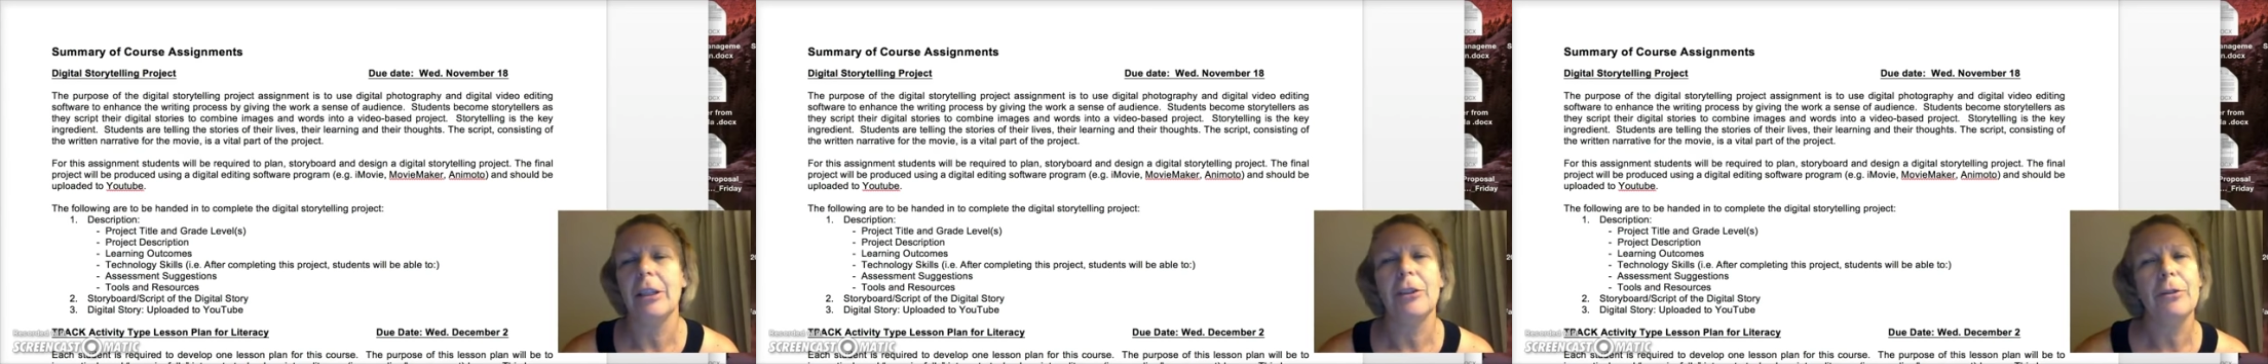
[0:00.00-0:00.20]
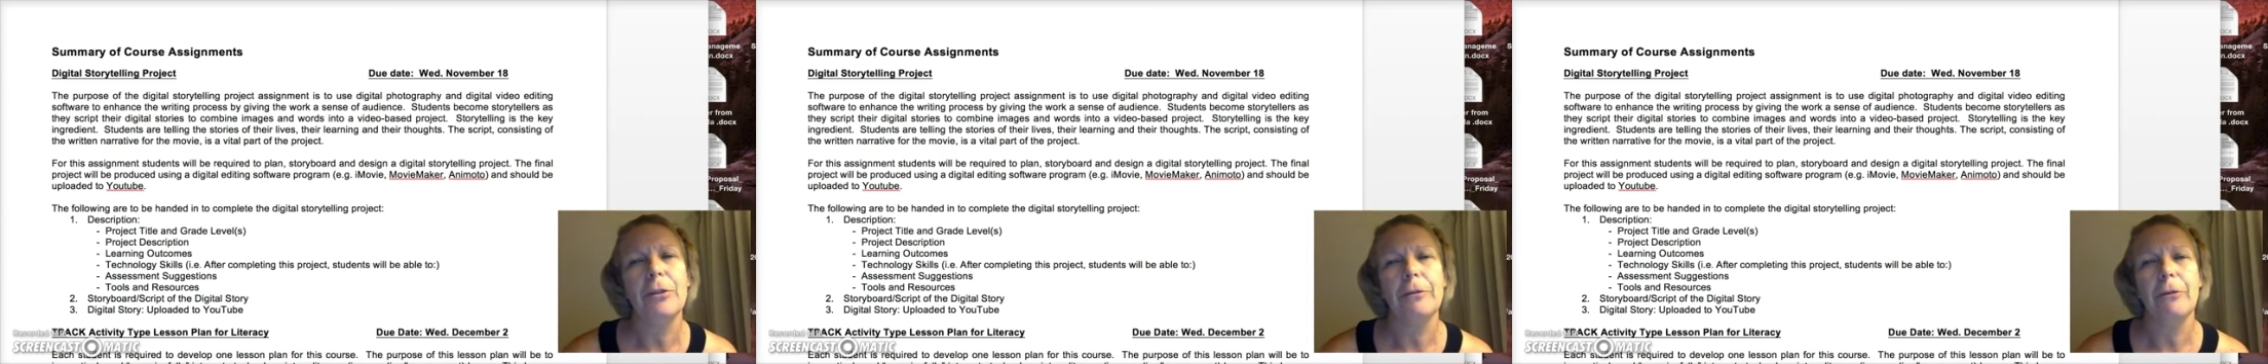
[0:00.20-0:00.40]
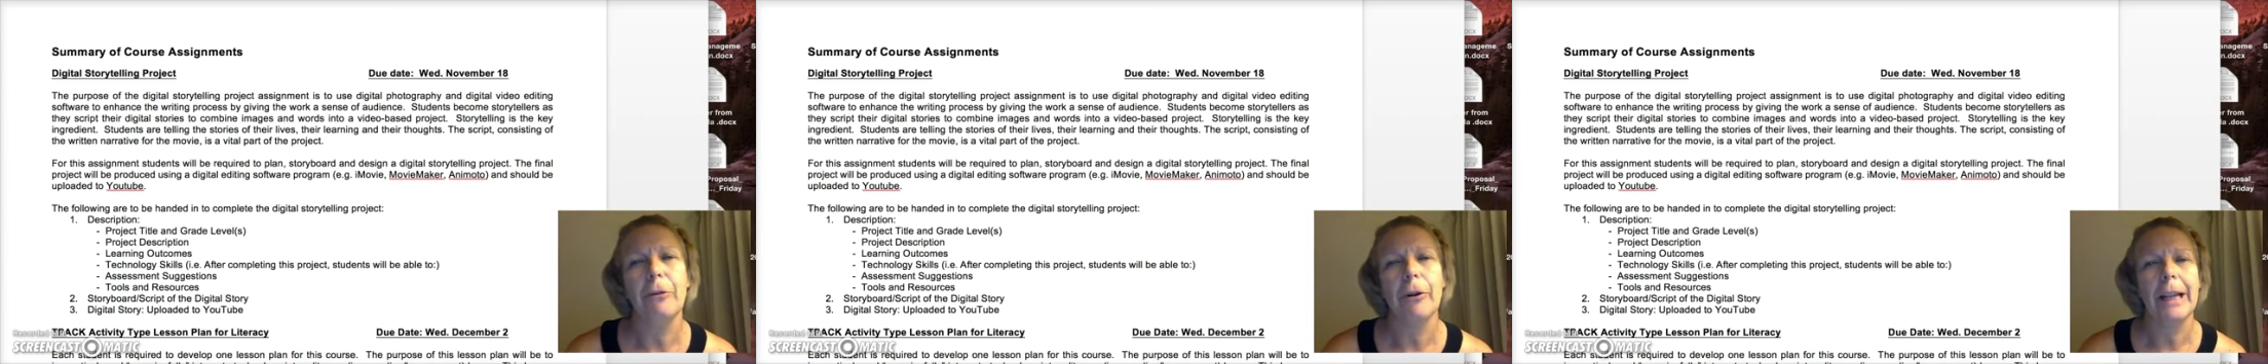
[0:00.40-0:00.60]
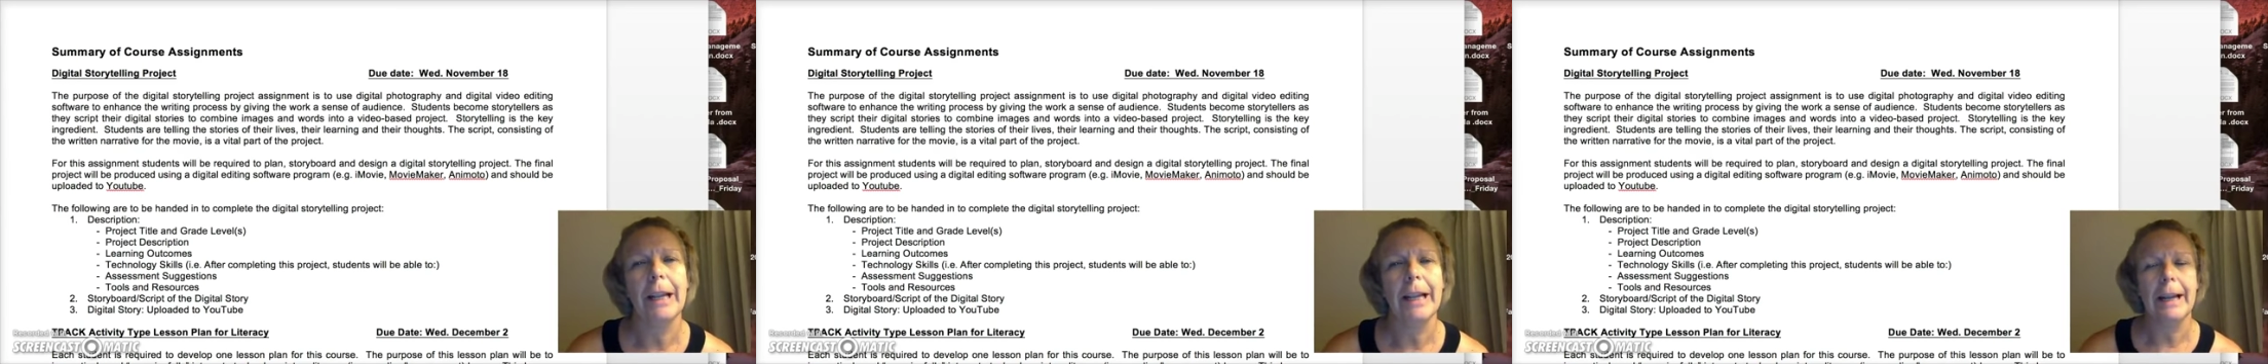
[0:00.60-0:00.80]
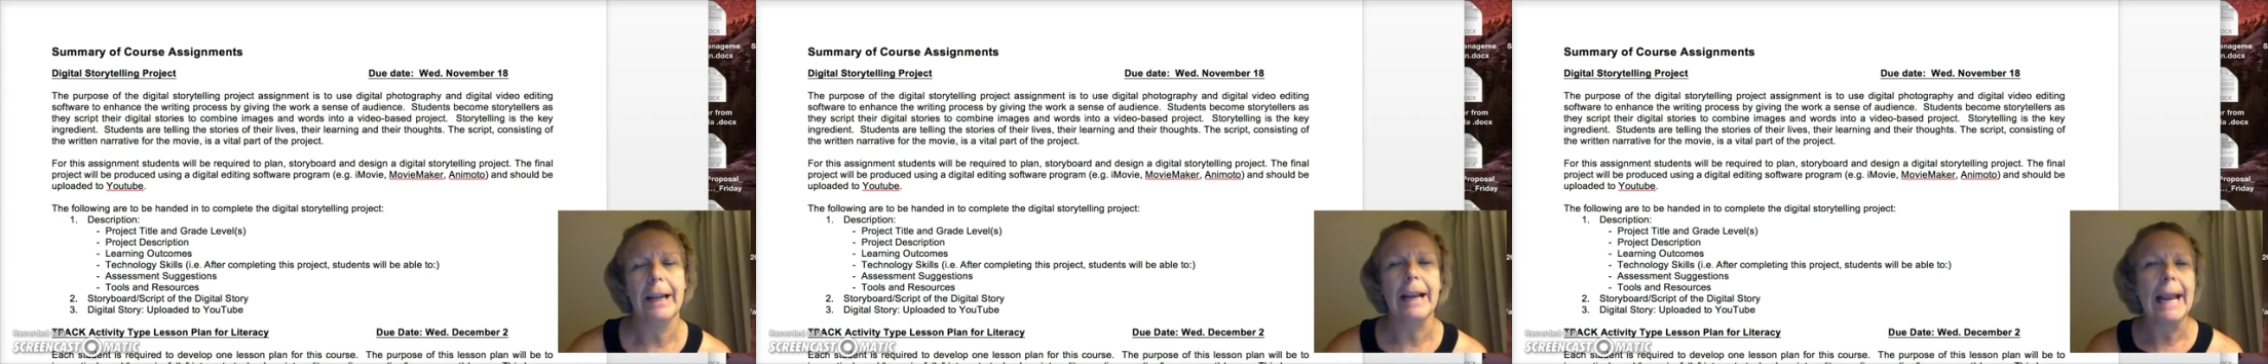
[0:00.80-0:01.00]

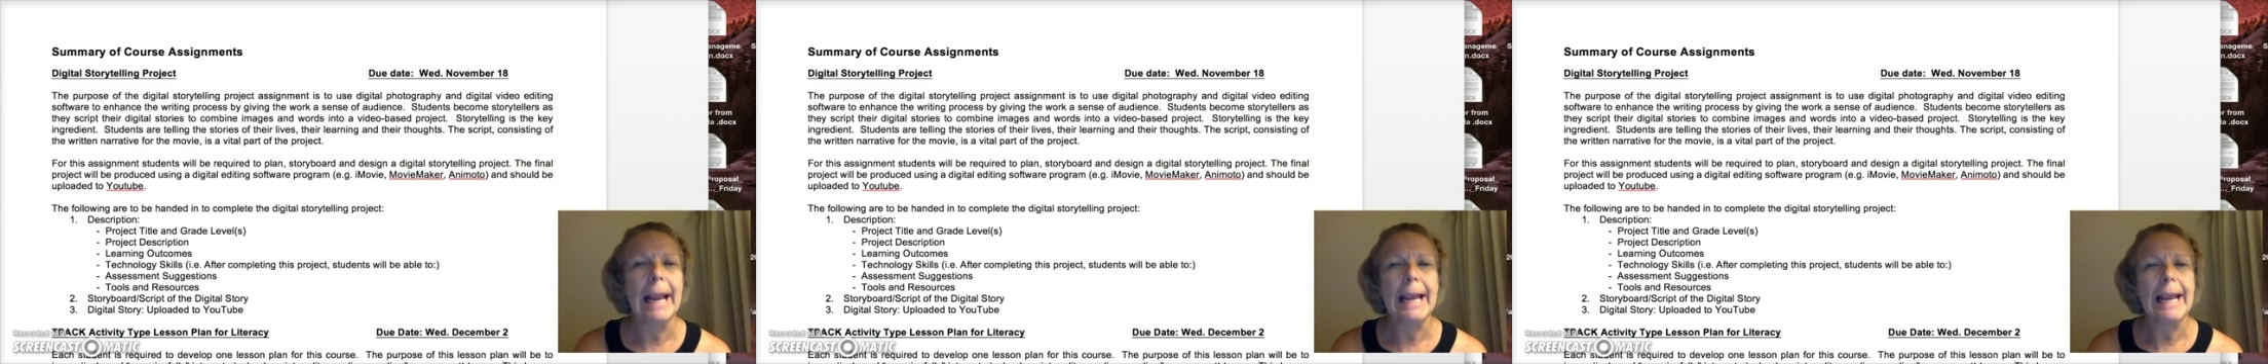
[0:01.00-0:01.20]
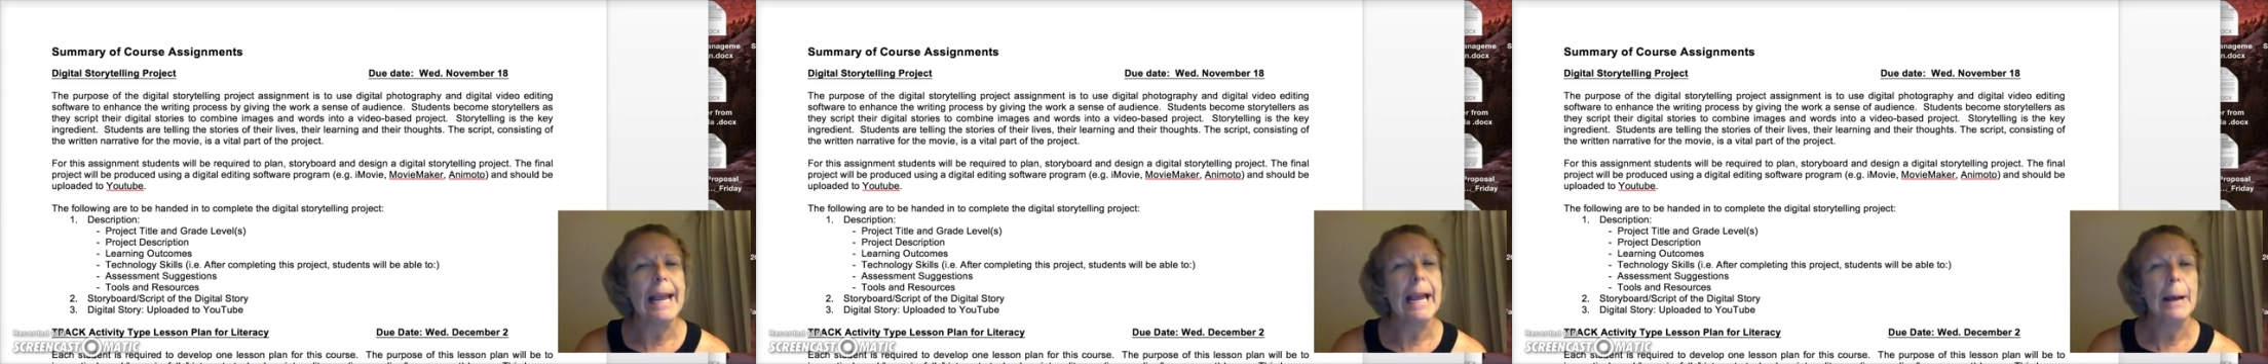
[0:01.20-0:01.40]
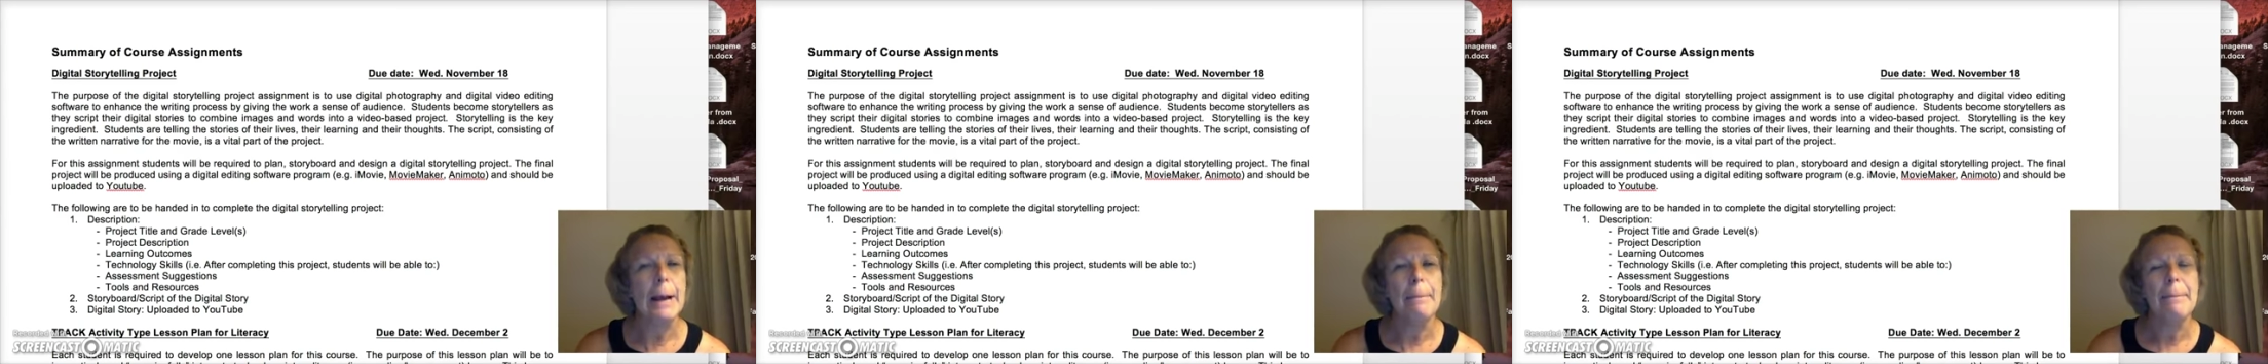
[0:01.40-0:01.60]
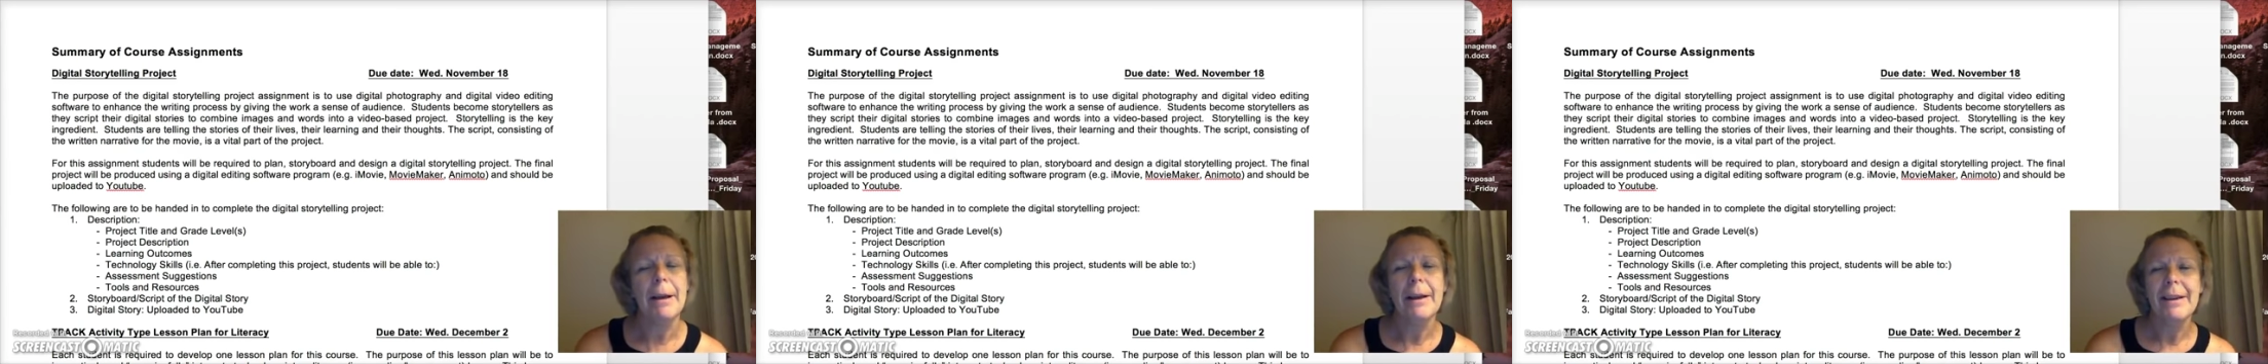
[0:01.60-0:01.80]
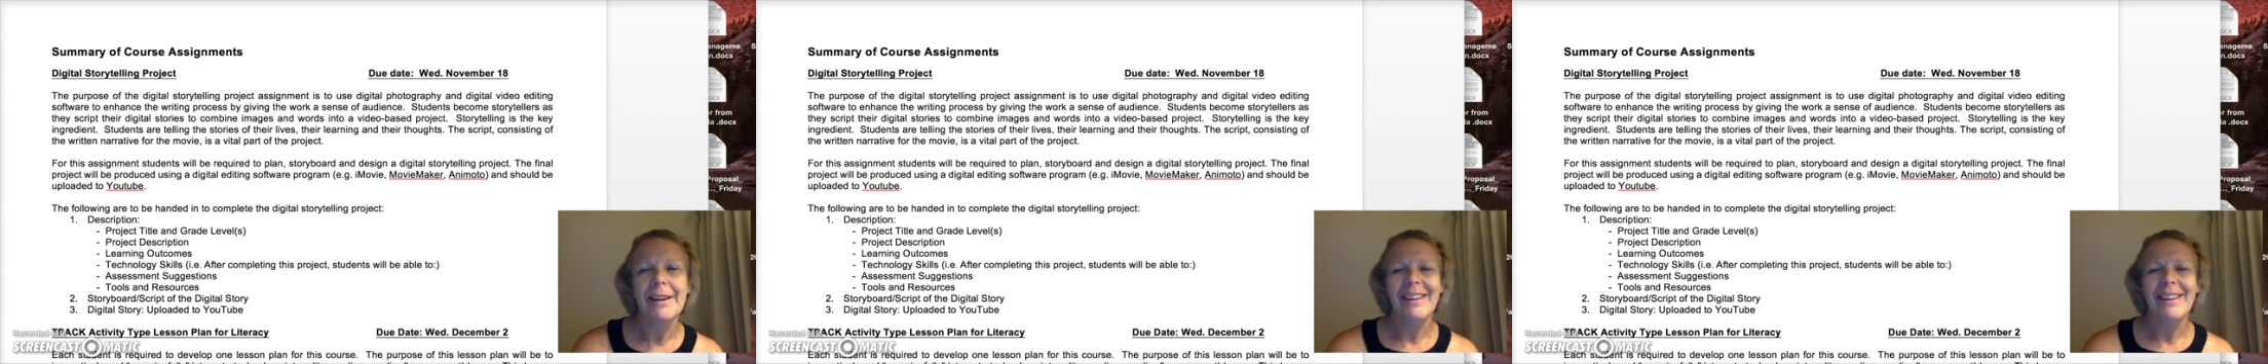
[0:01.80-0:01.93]
2:48 a.m.